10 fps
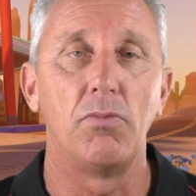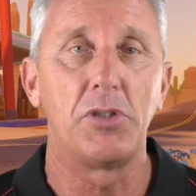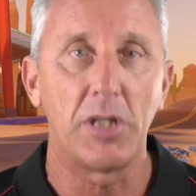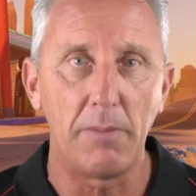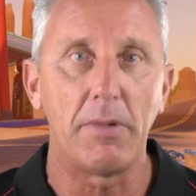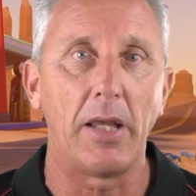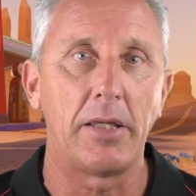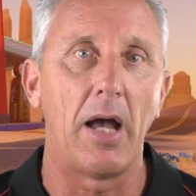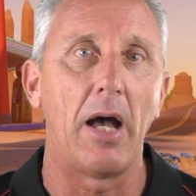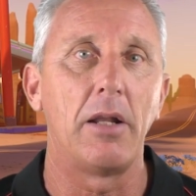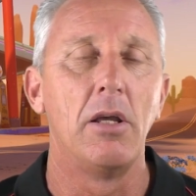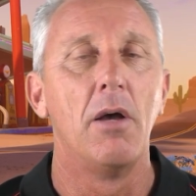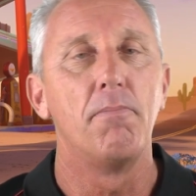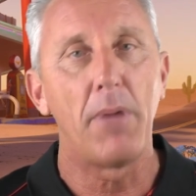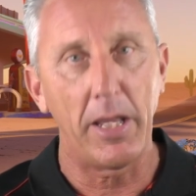to redeem that card,
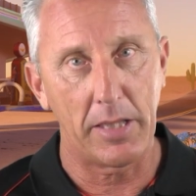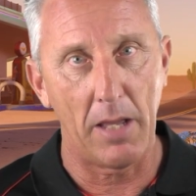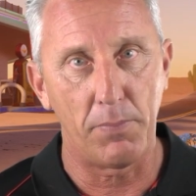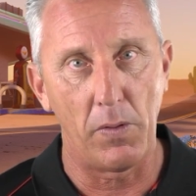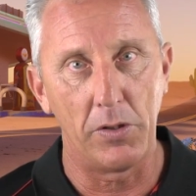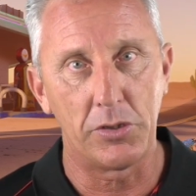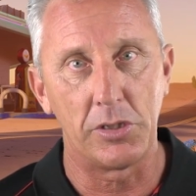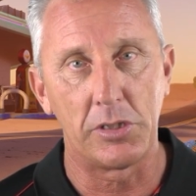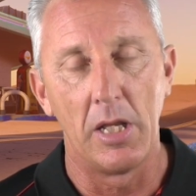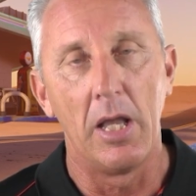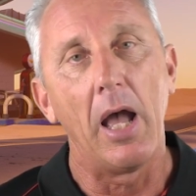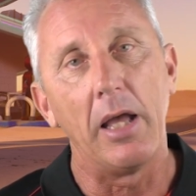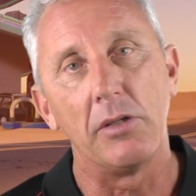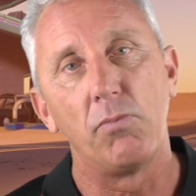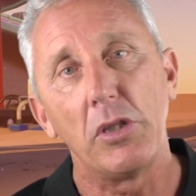make that purchase,
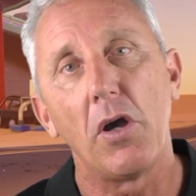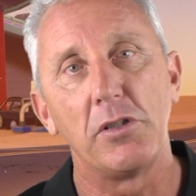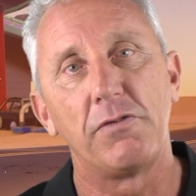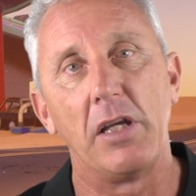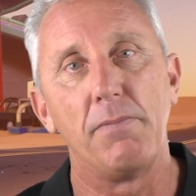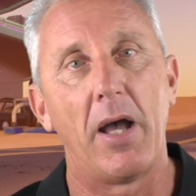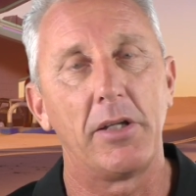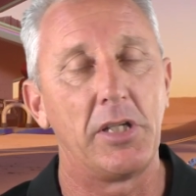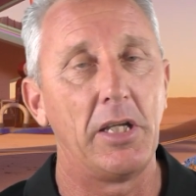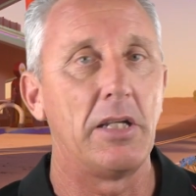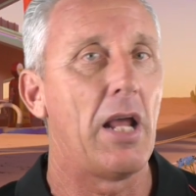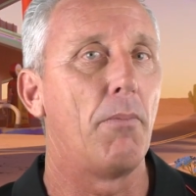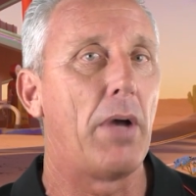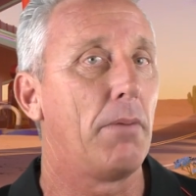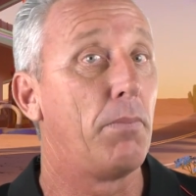and with those V-Bucks he can
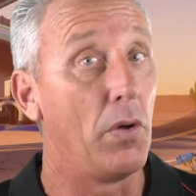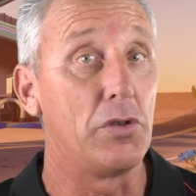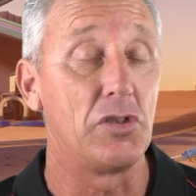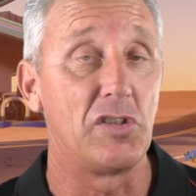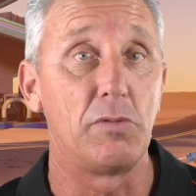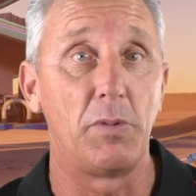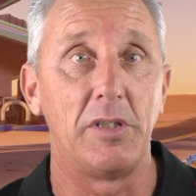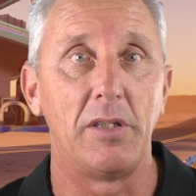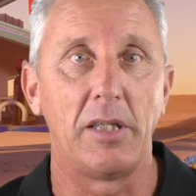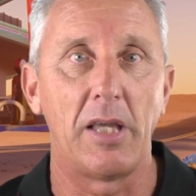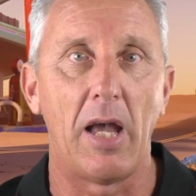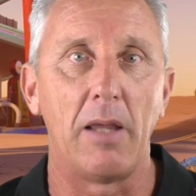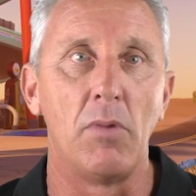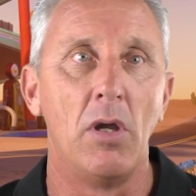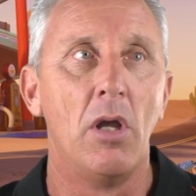now make purchases within the
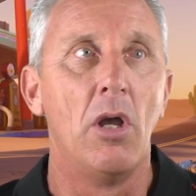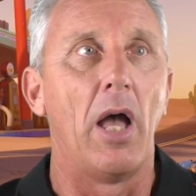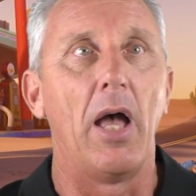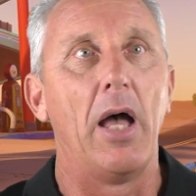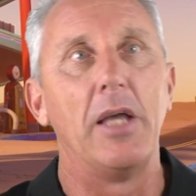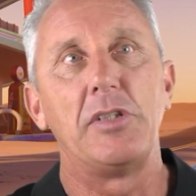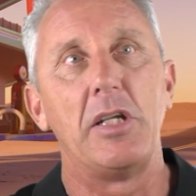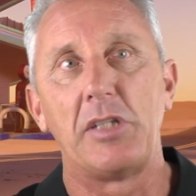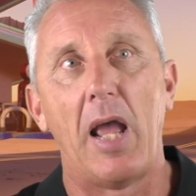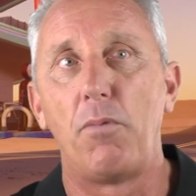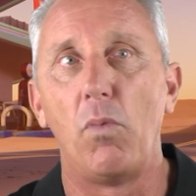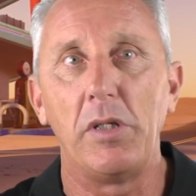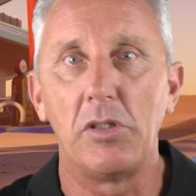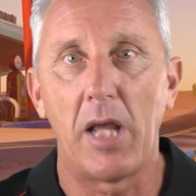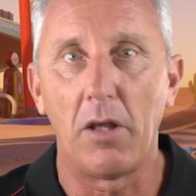game. As an example,
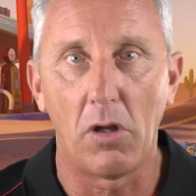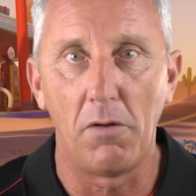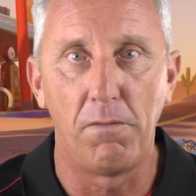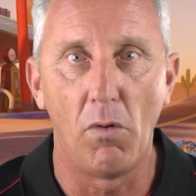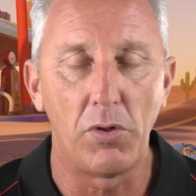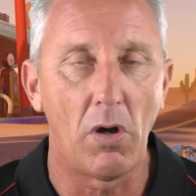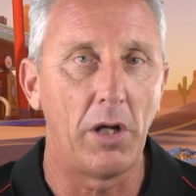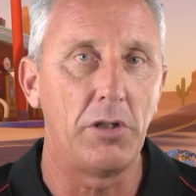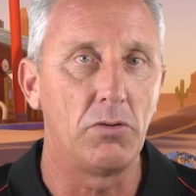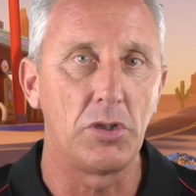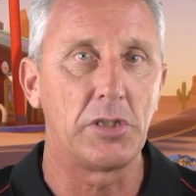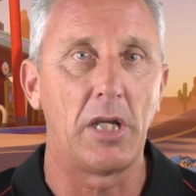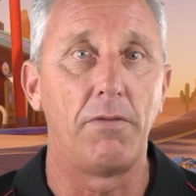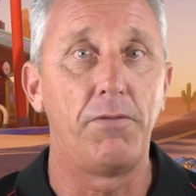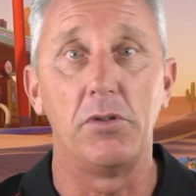when you download Fortnite, you'll
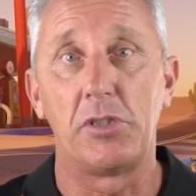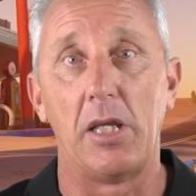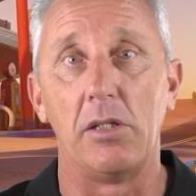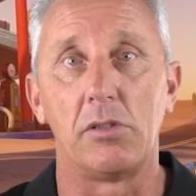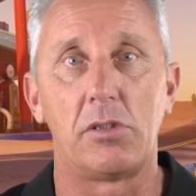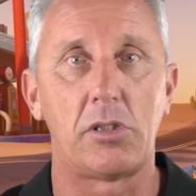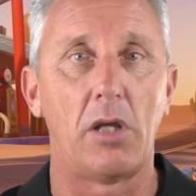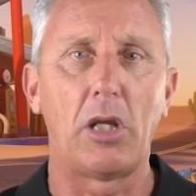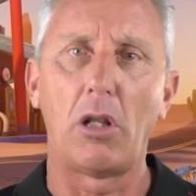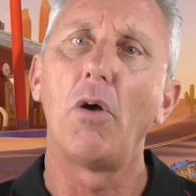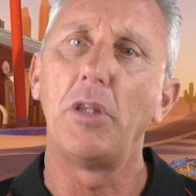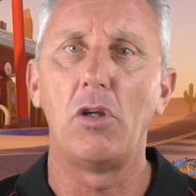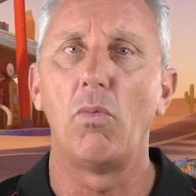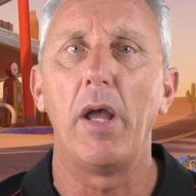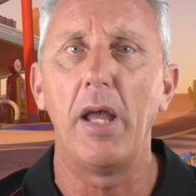just get a few skins. So the
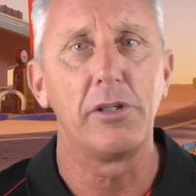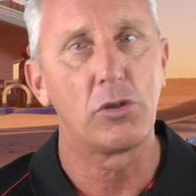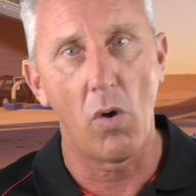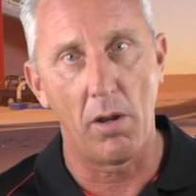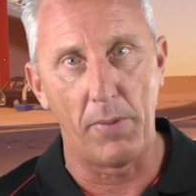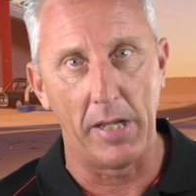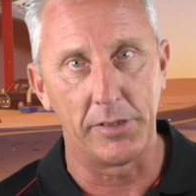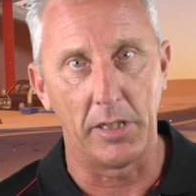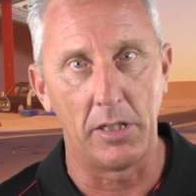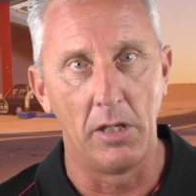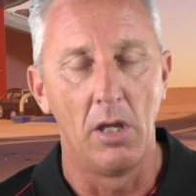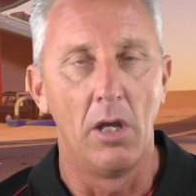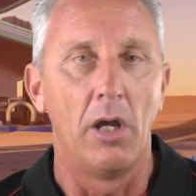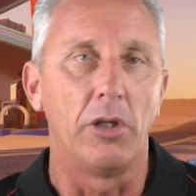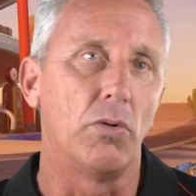clothing you wear, it's quite basic.
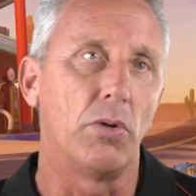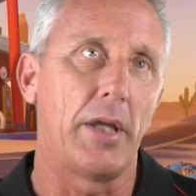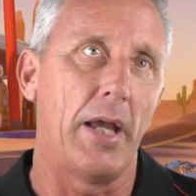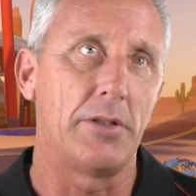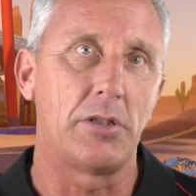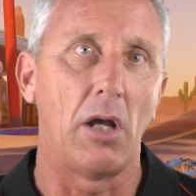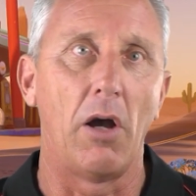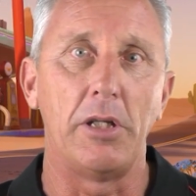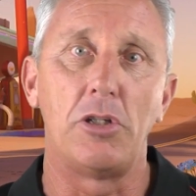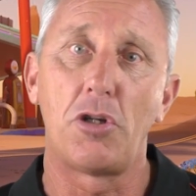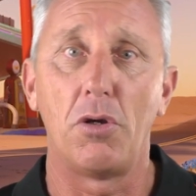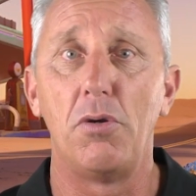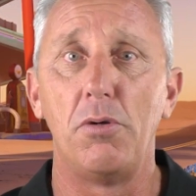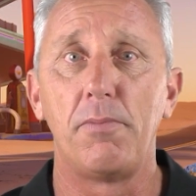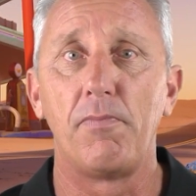You'll get only
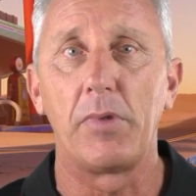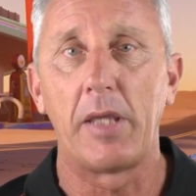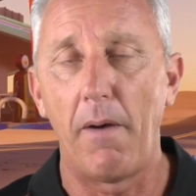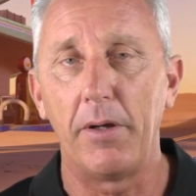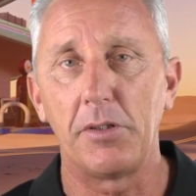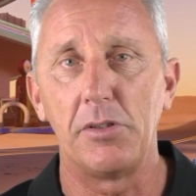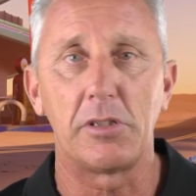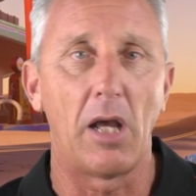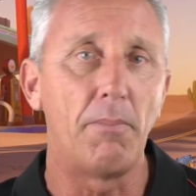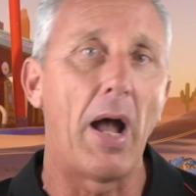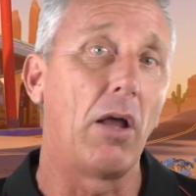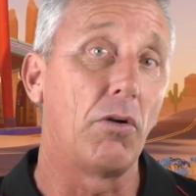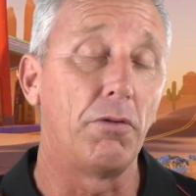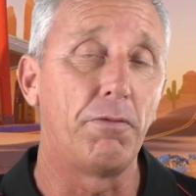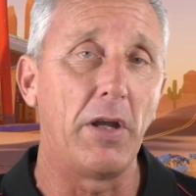2 characters, a
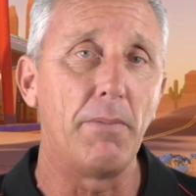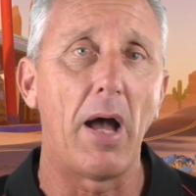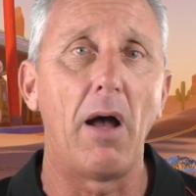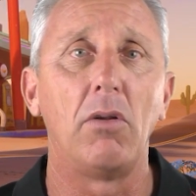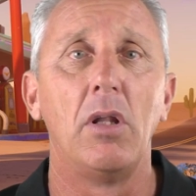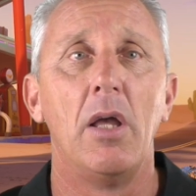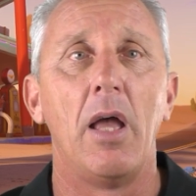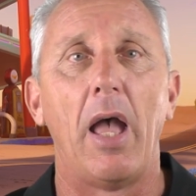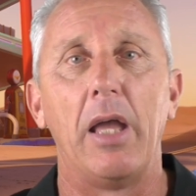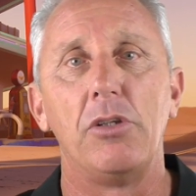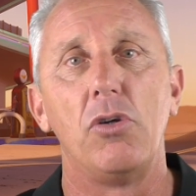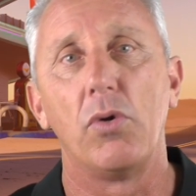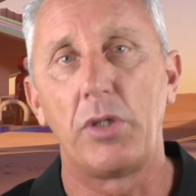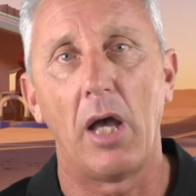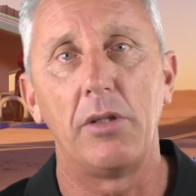male and a female, and
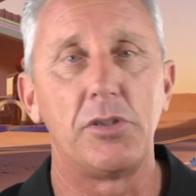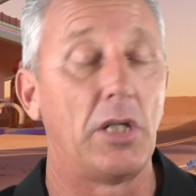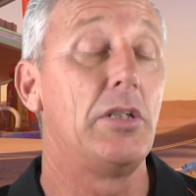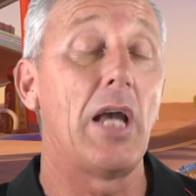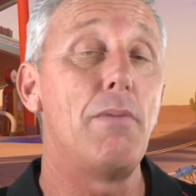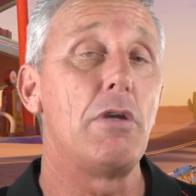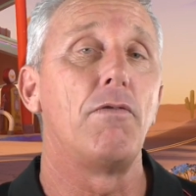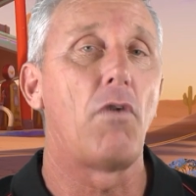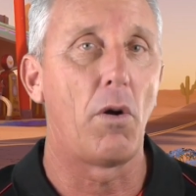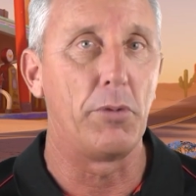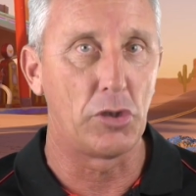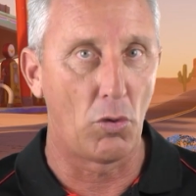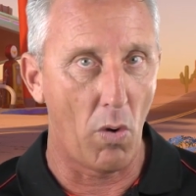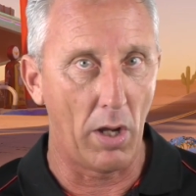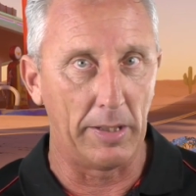your guns in gaming environments
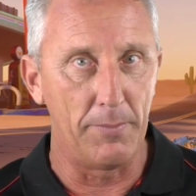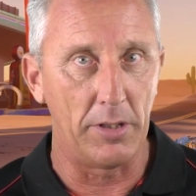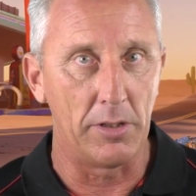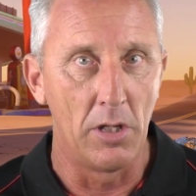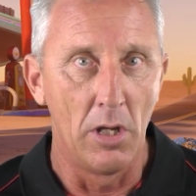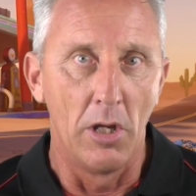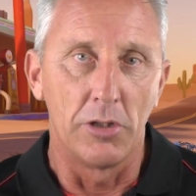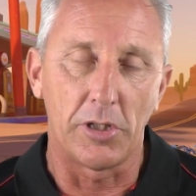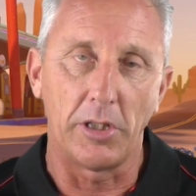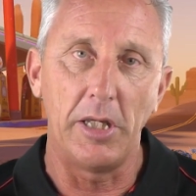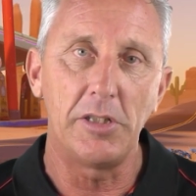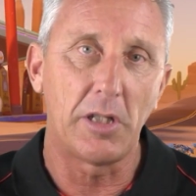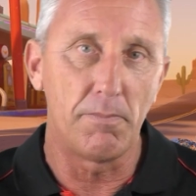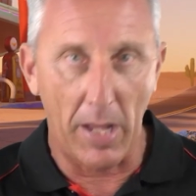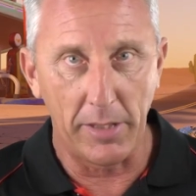are quite limited. So
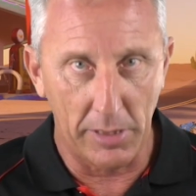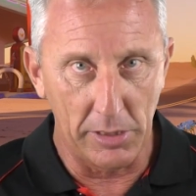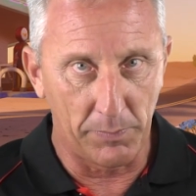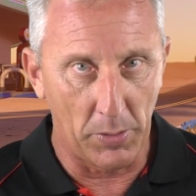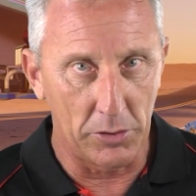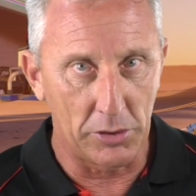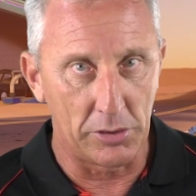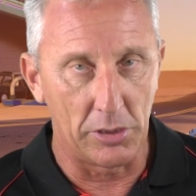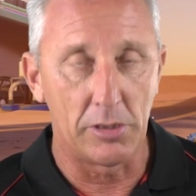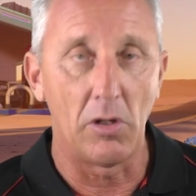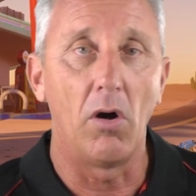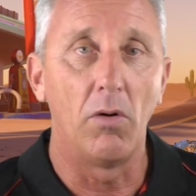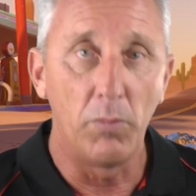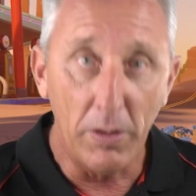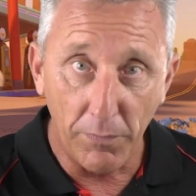kids can make these purchases
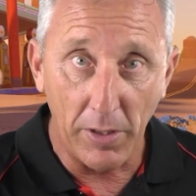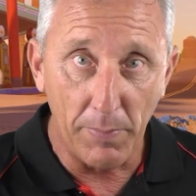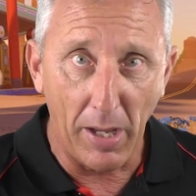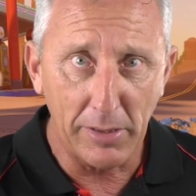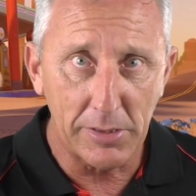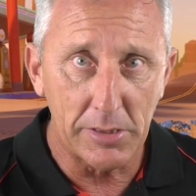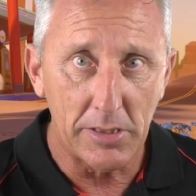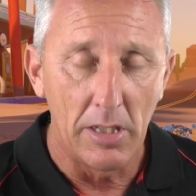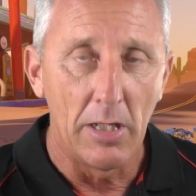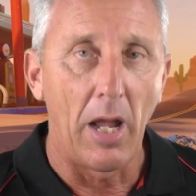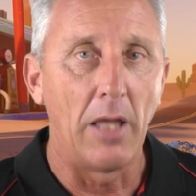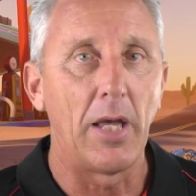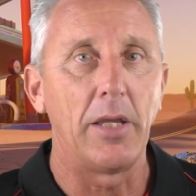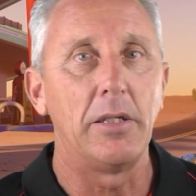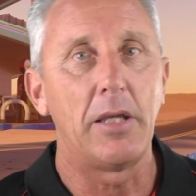with V-Bucks
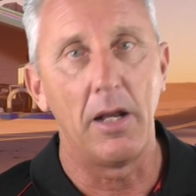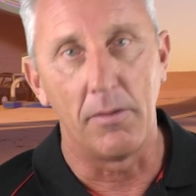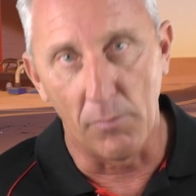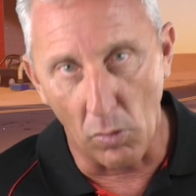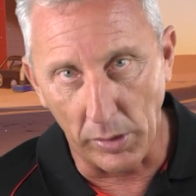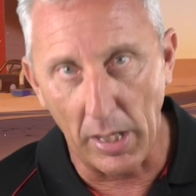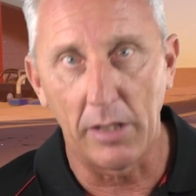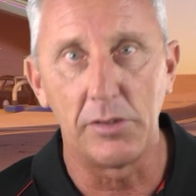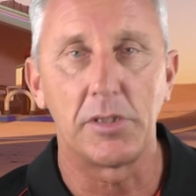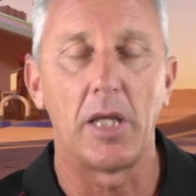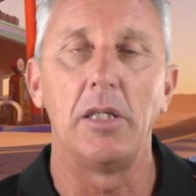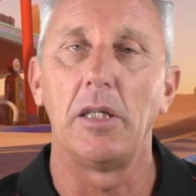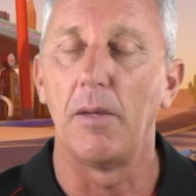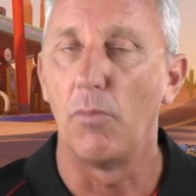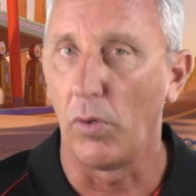and they can get more guns, they
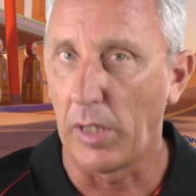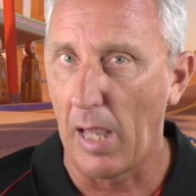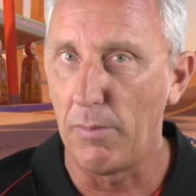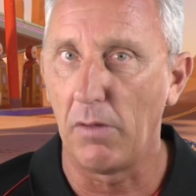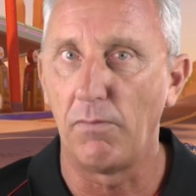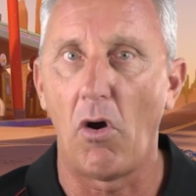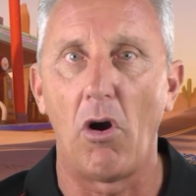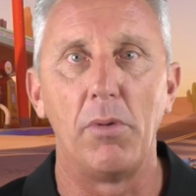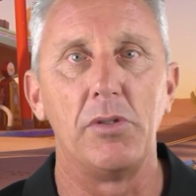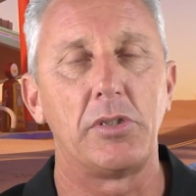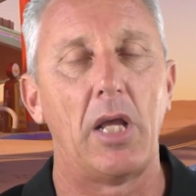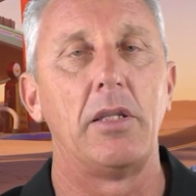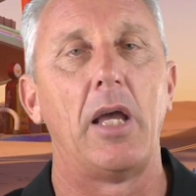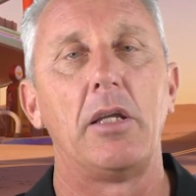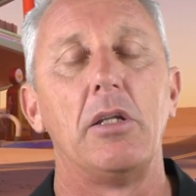can get more gaming environments,
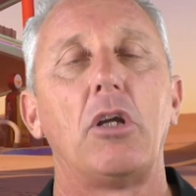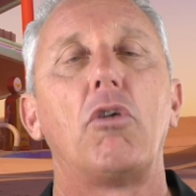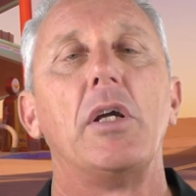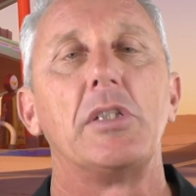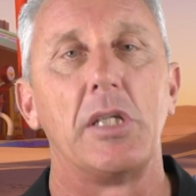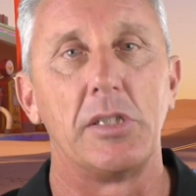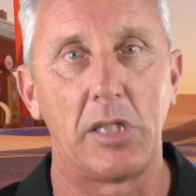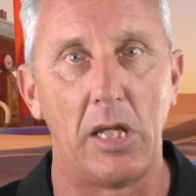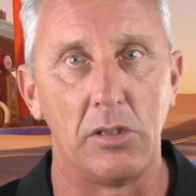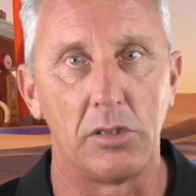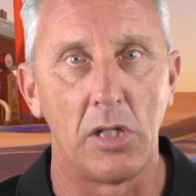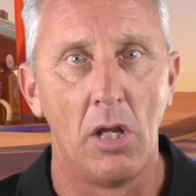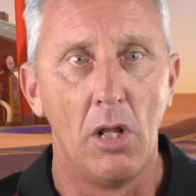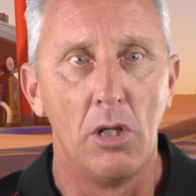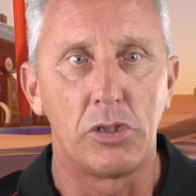and they can increase their skins.